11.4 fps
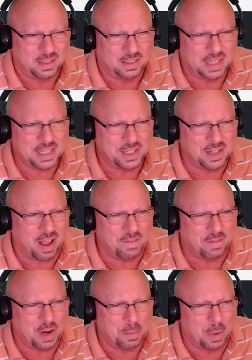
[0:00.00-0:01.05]
That's not
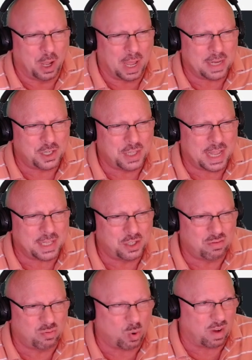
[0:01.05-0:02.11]
very much.
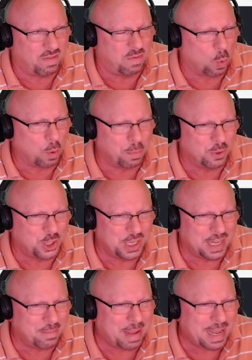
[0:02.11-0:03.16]
That's what,
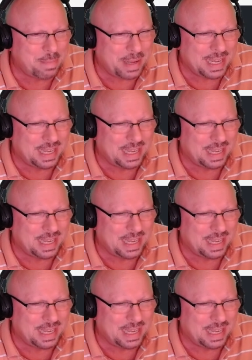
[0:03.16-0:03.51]
4% maybe?